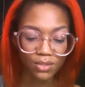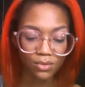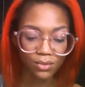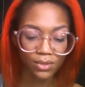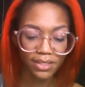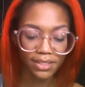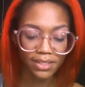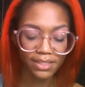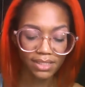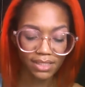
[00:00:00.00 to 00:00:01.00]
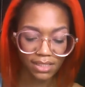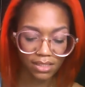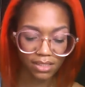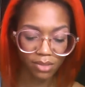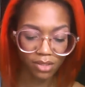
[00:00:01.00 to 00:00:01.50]
Or it's
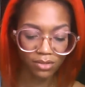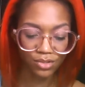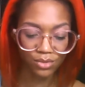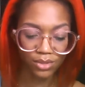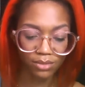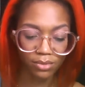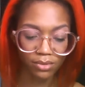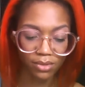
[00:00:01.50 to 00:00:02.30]
a small trip